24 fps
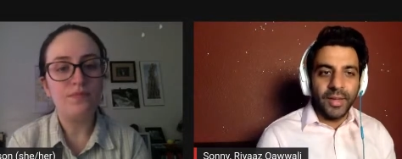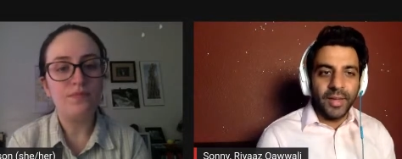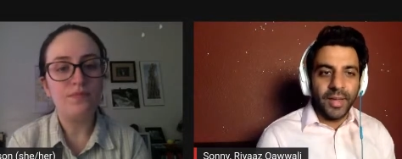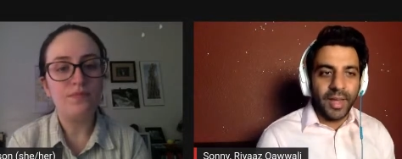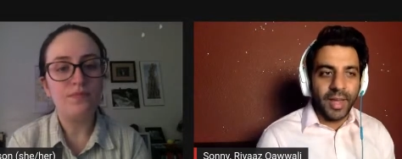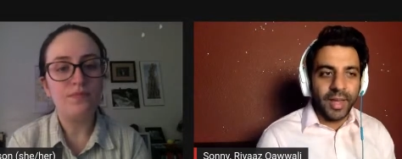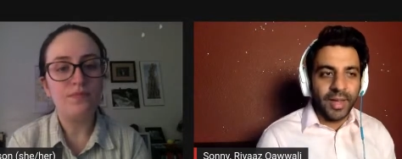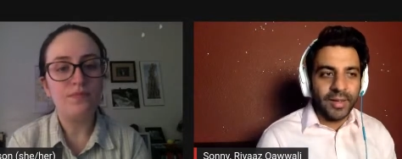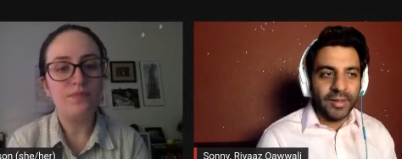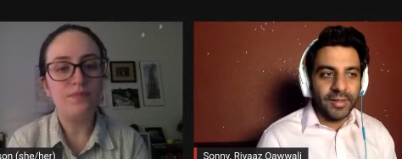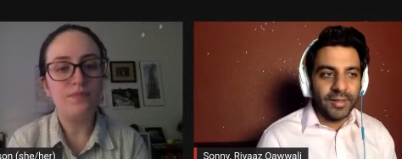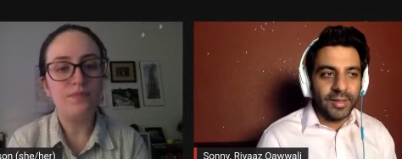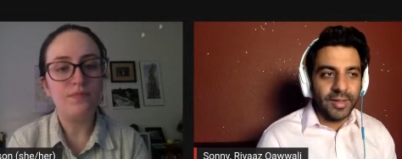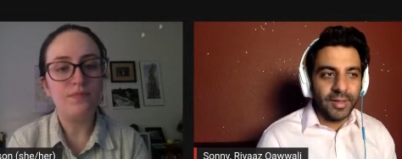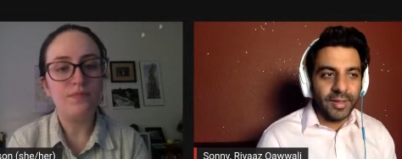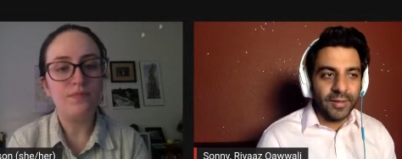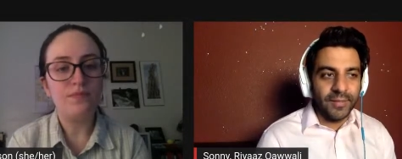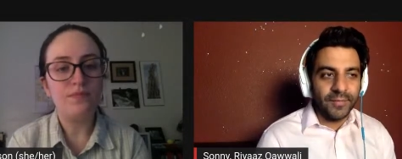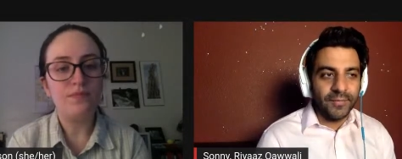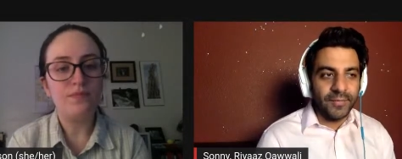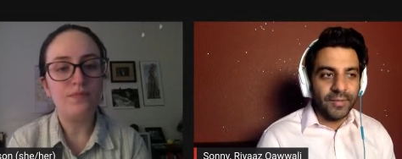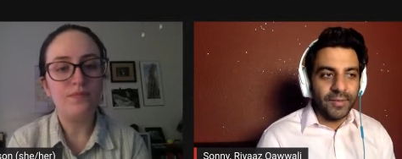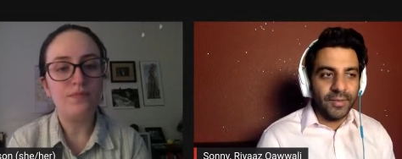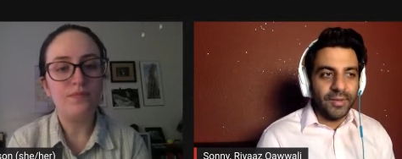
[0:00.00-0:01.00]
Speaker 1: And uh,
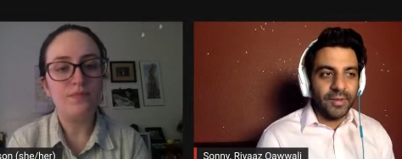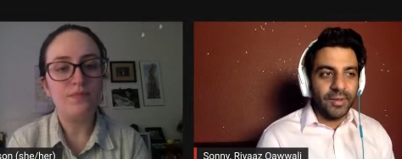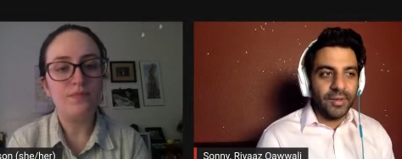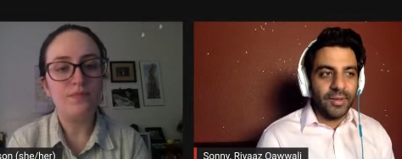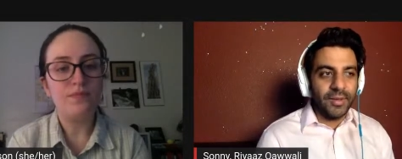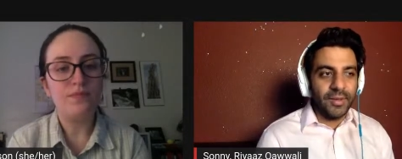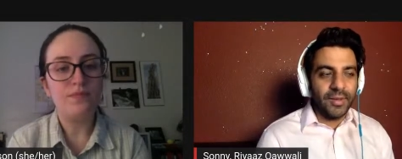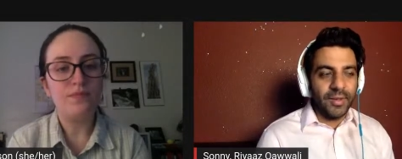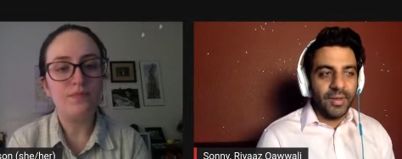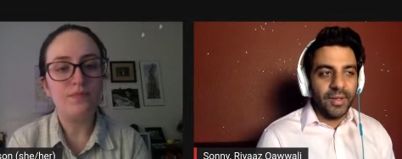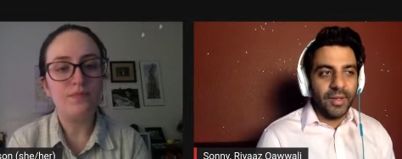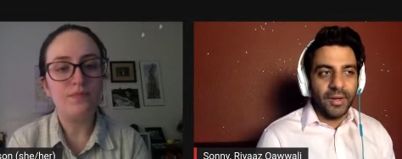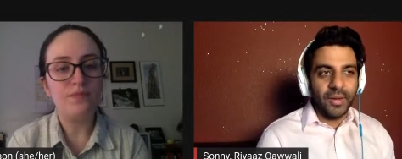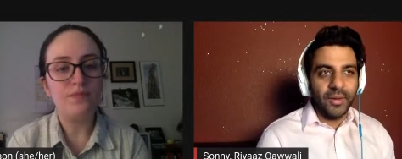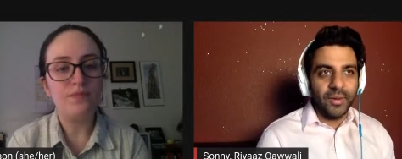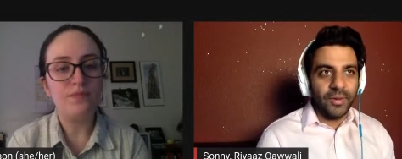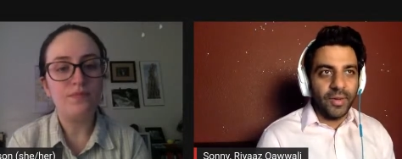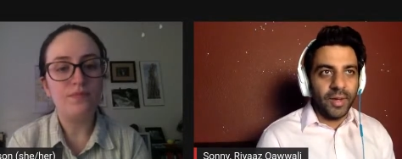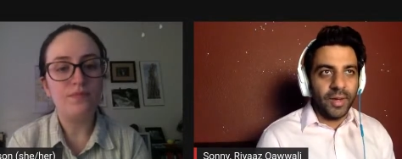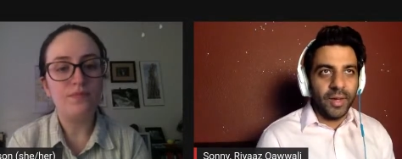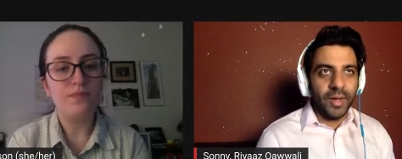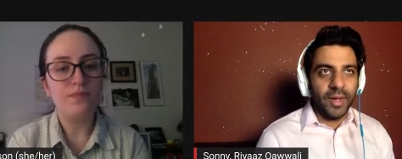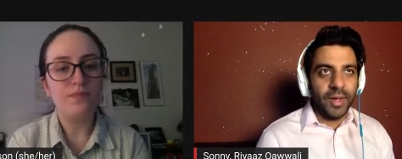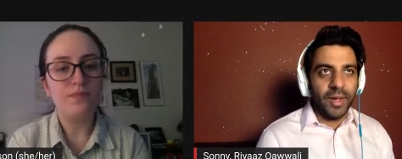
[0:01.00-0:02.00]
okay. you know,
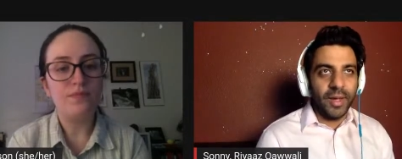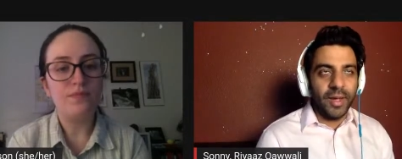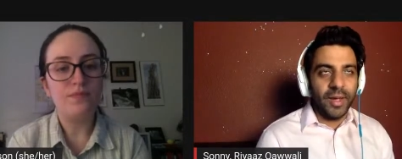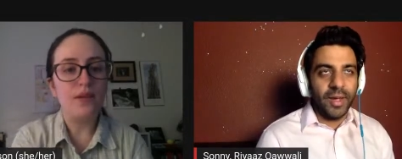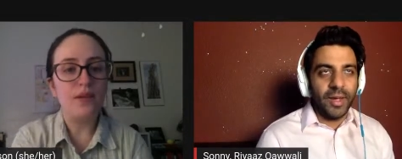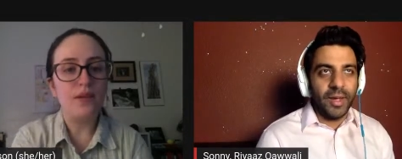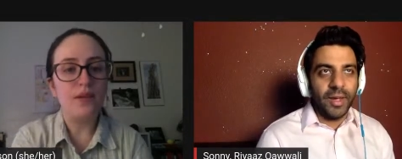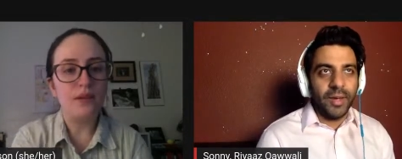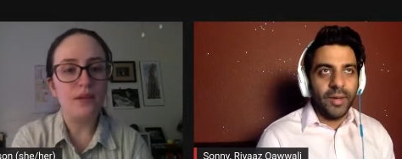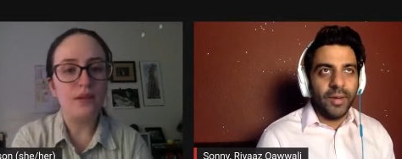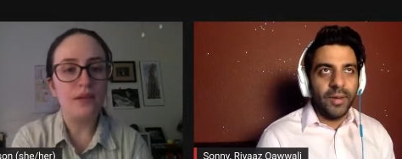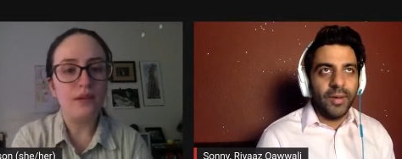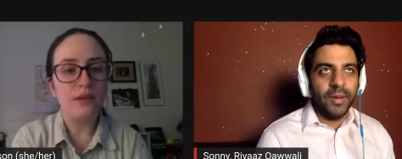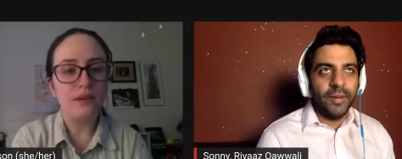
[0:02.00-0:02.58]
uh, uh,